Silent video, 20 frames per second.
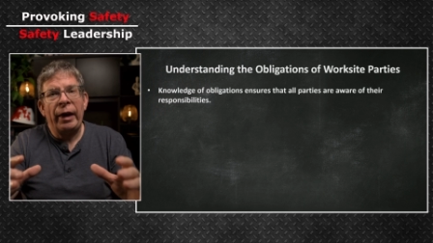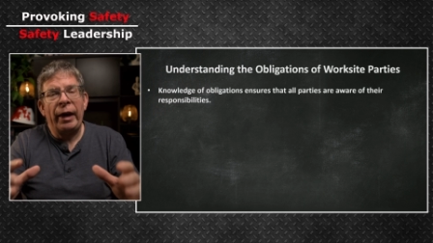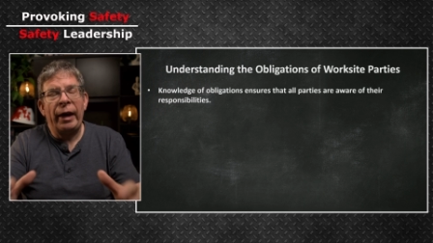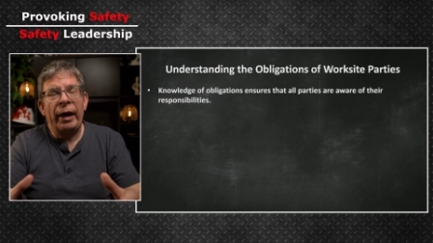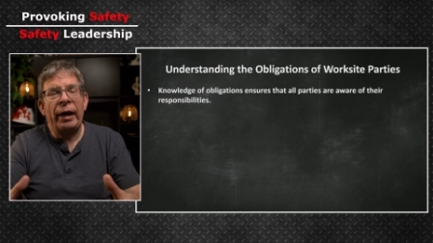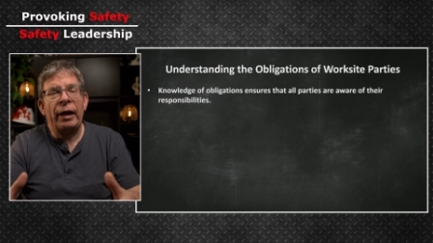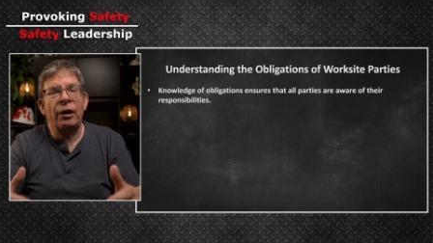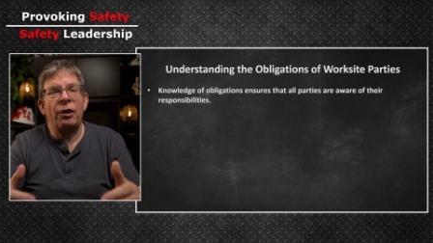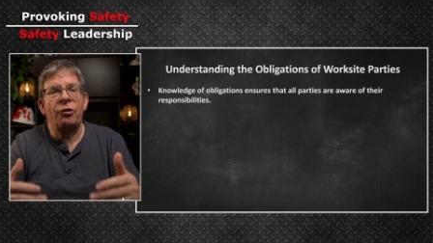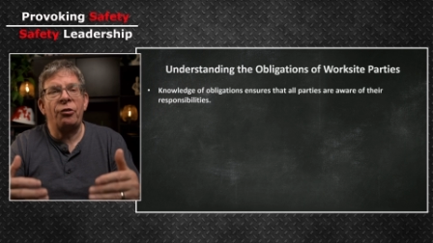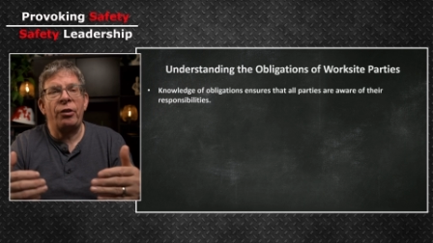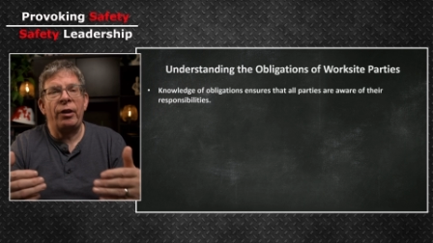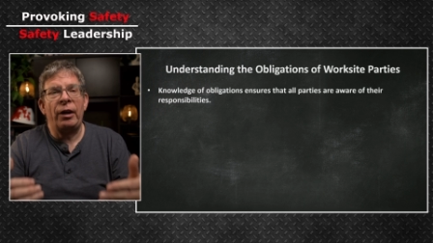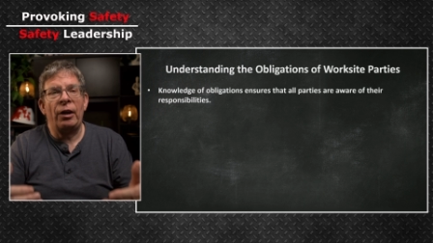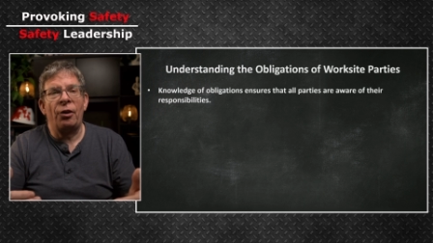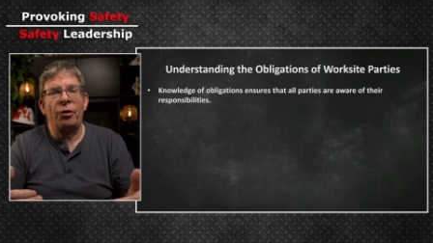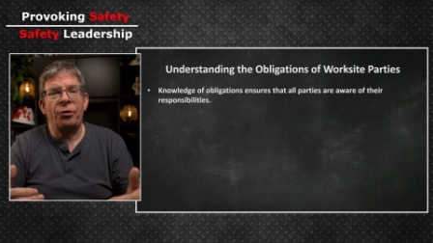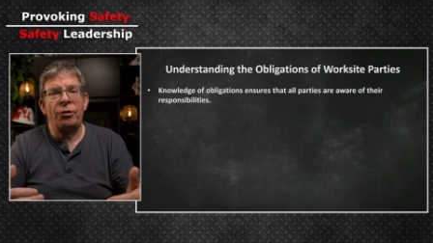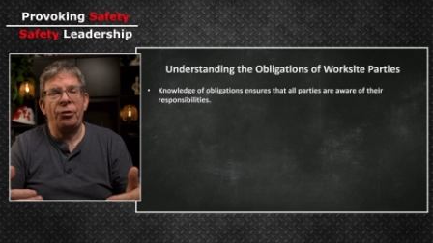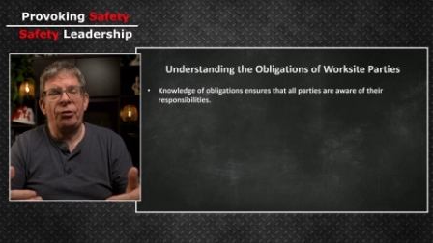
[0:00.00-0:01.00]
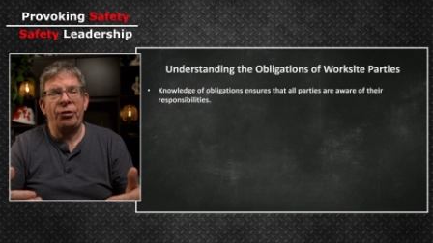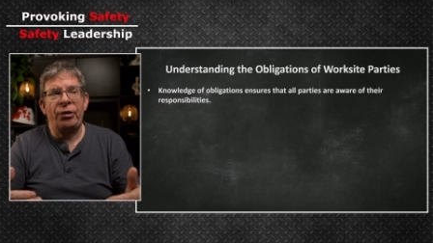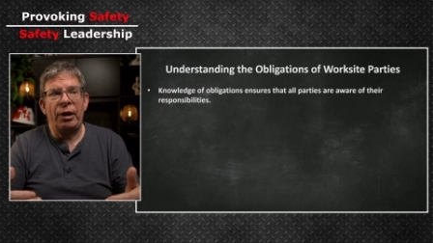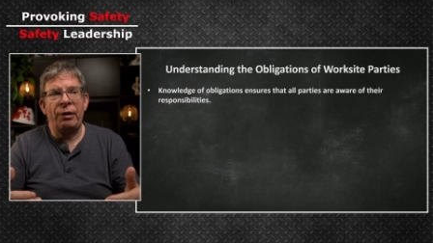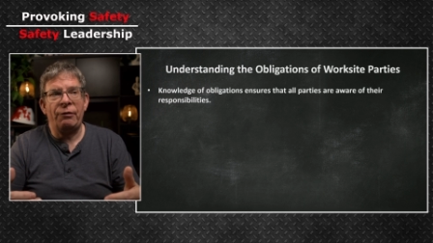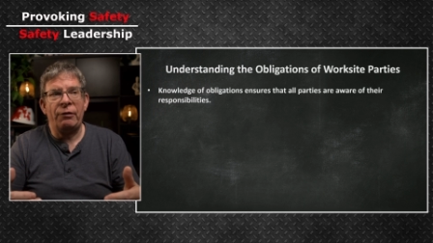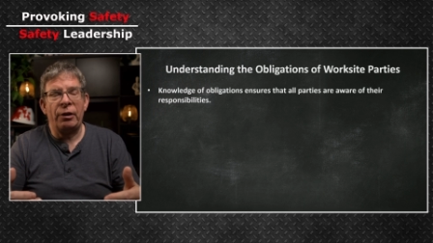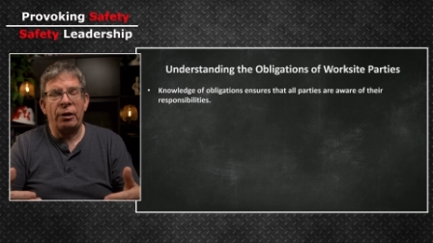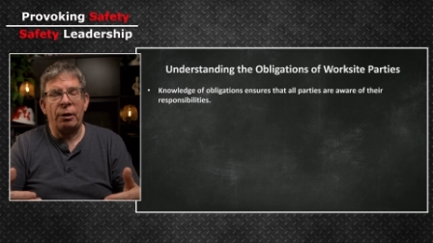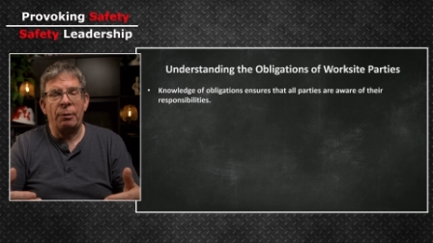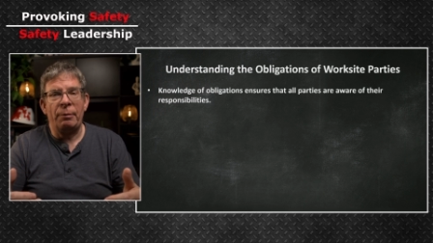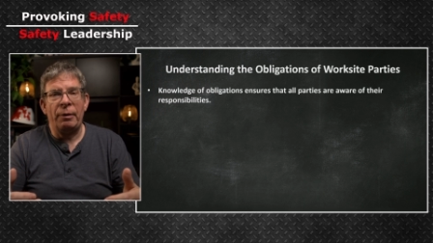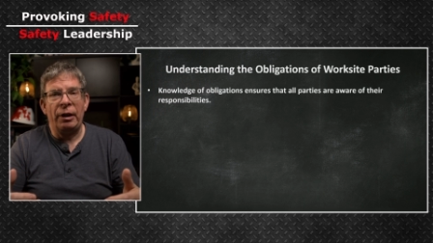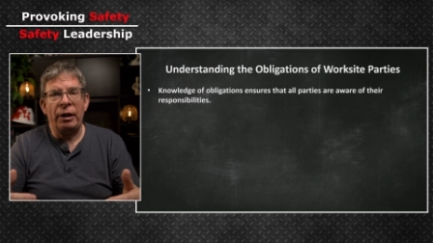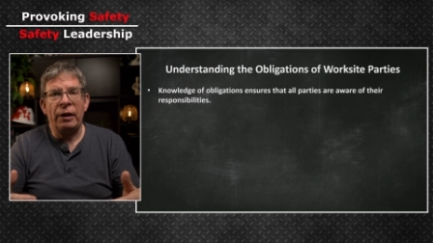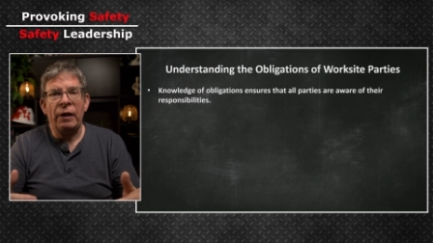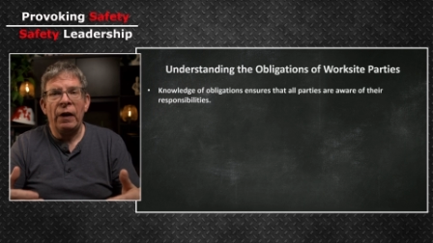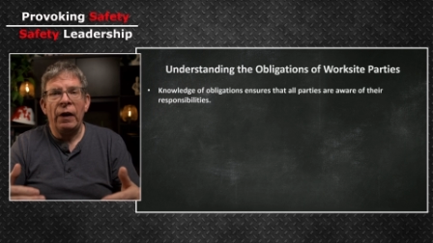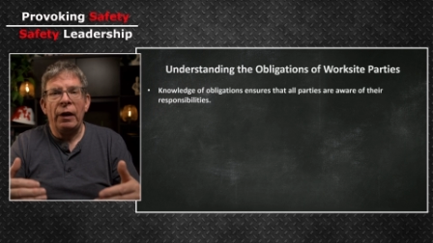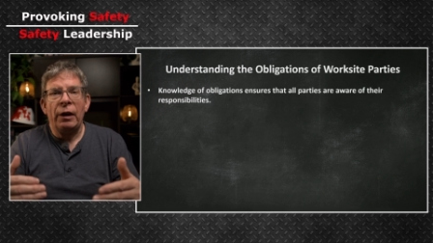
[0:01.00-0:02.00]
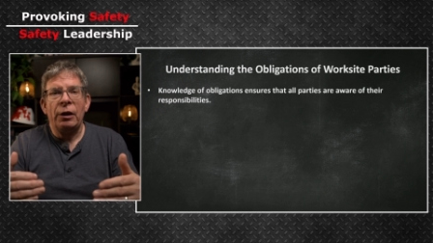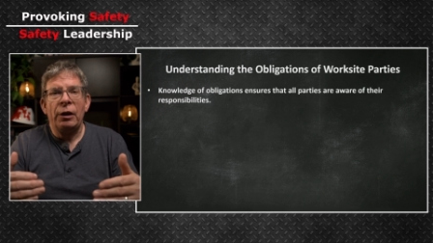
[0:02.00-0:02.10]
and as the Health and Safety Committee,